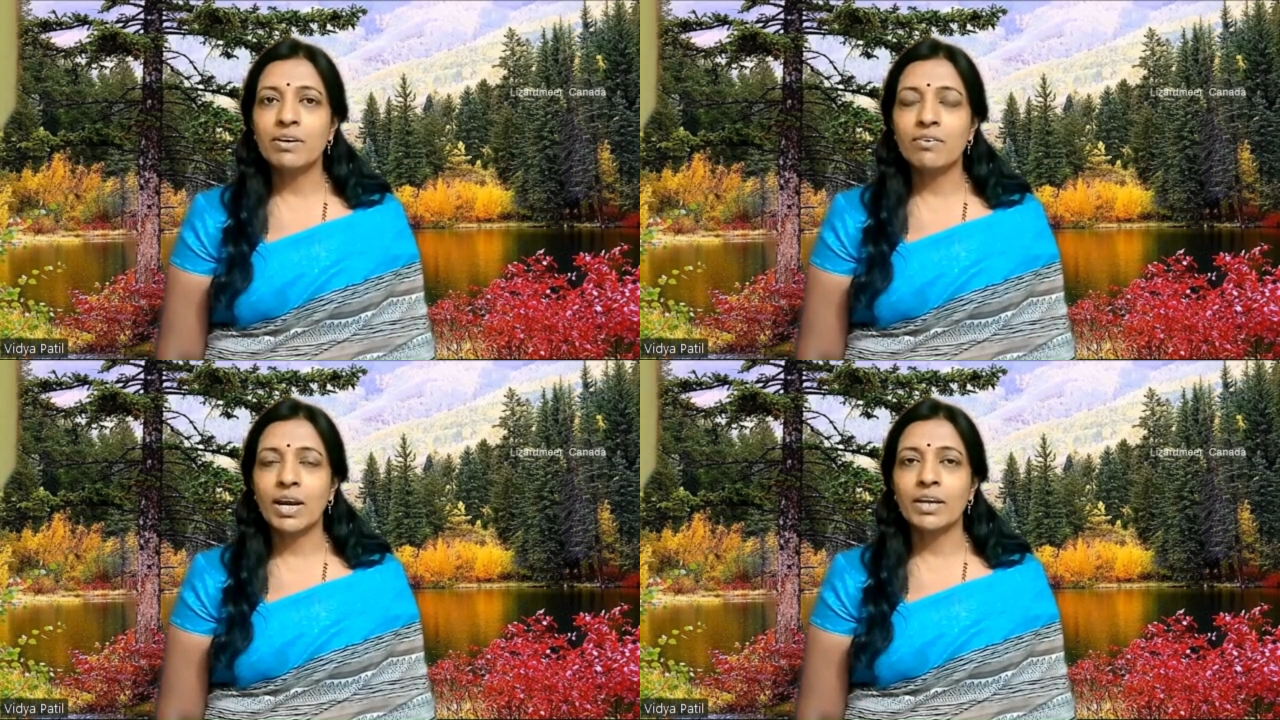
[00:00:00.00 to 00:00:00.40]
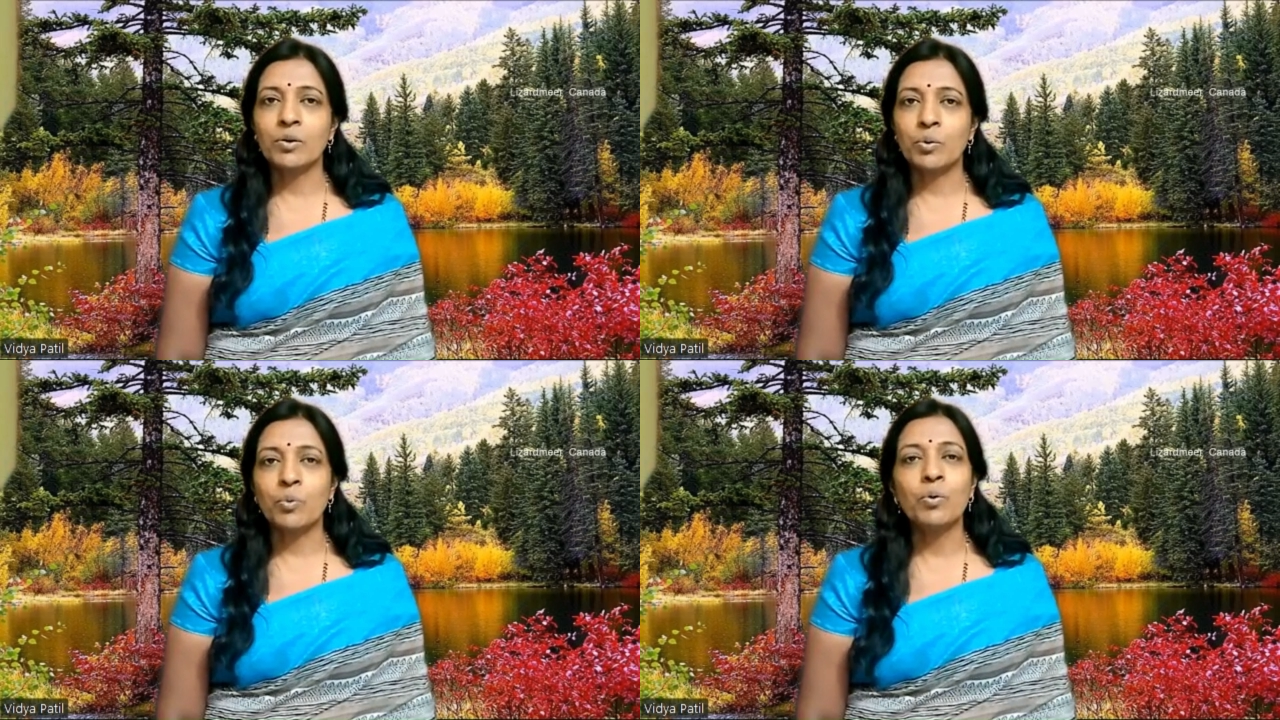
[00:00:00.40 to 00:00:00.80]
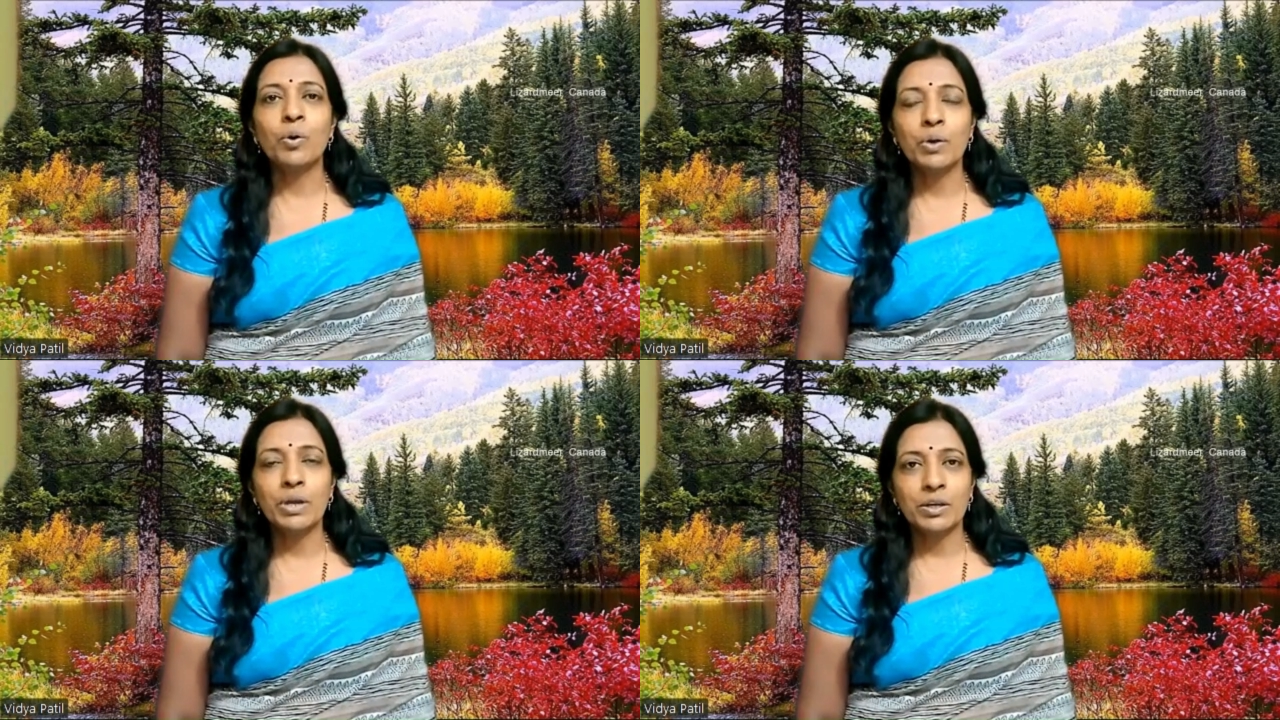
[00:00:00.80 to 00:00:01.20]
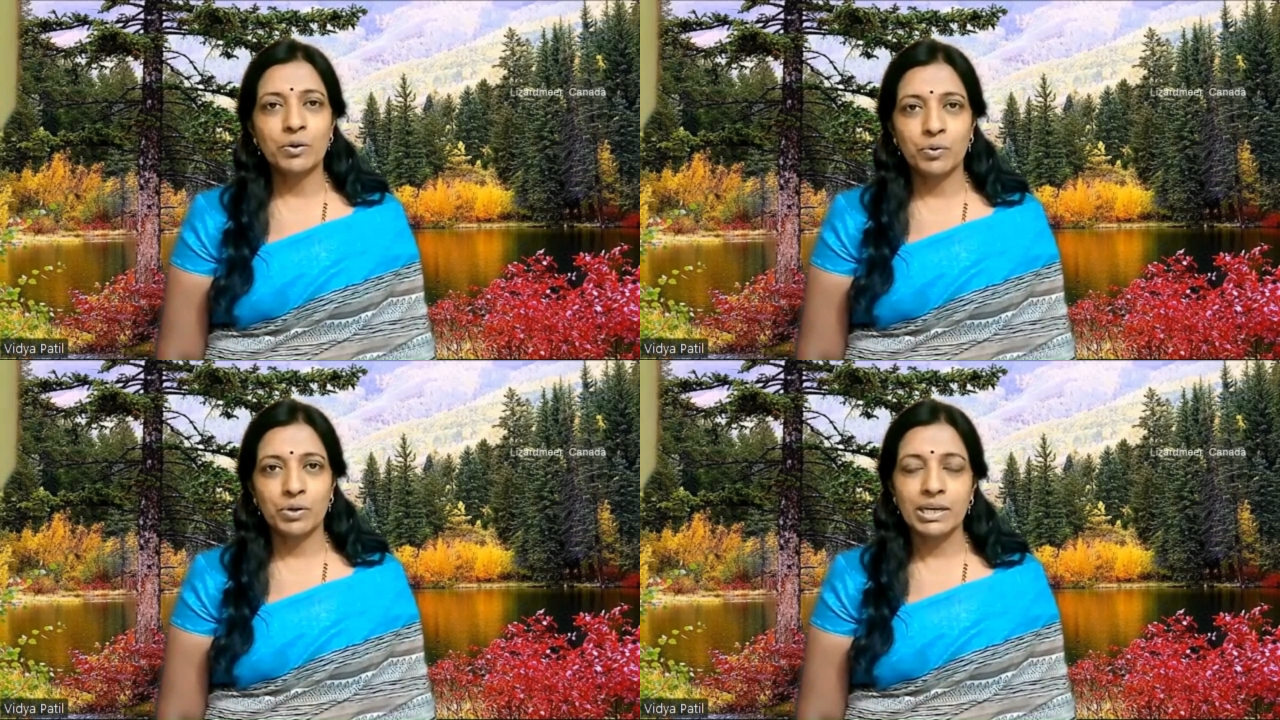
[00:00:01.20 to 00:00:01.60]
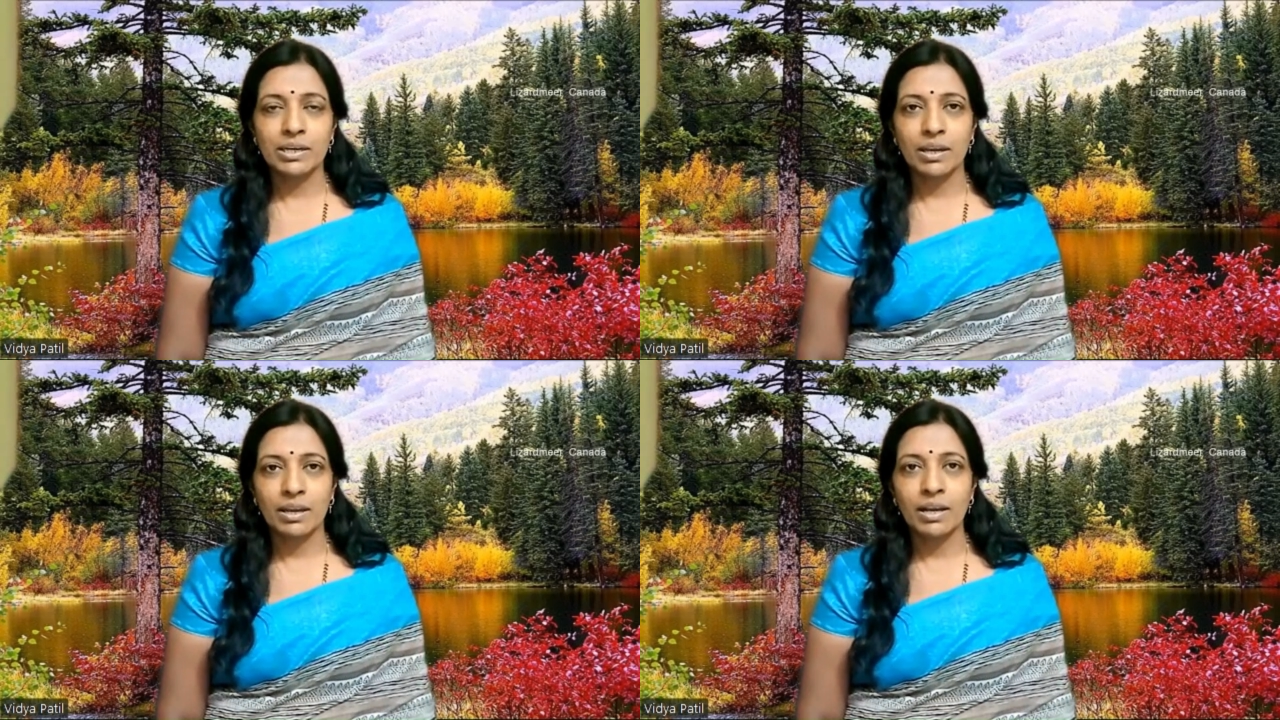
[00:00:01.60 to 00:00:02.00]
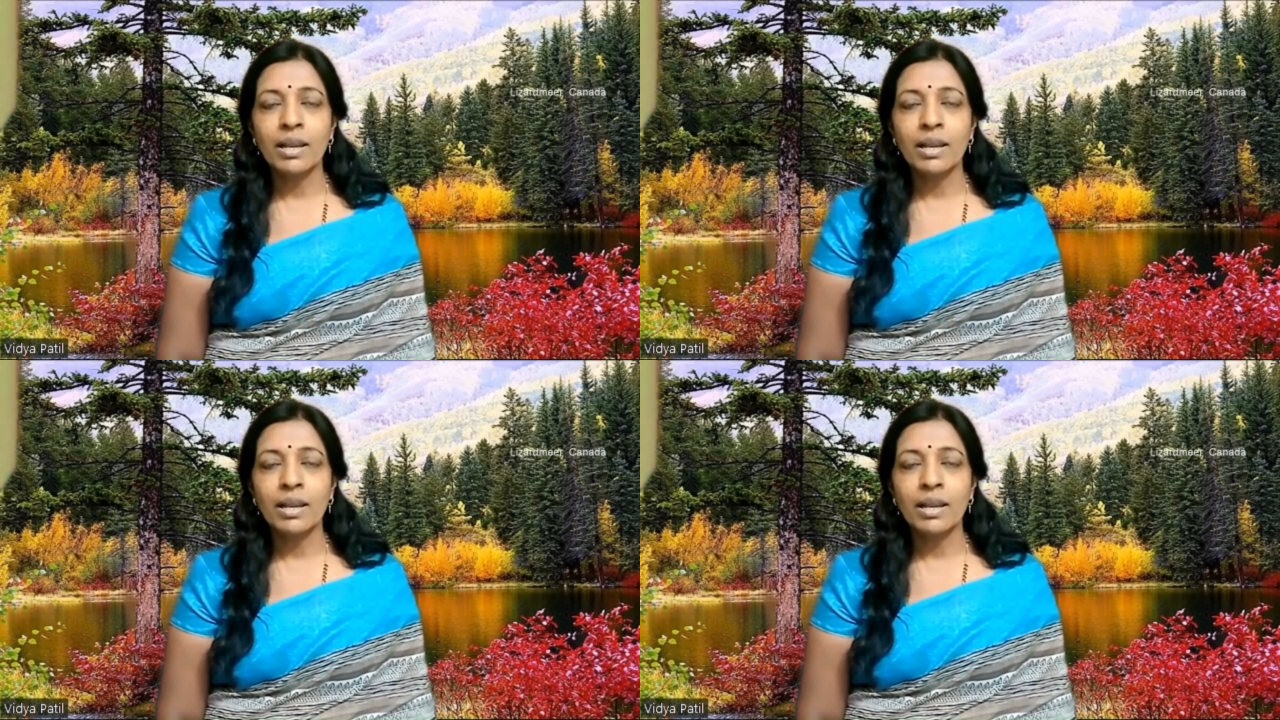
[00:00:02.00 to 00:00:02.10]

try to look into detail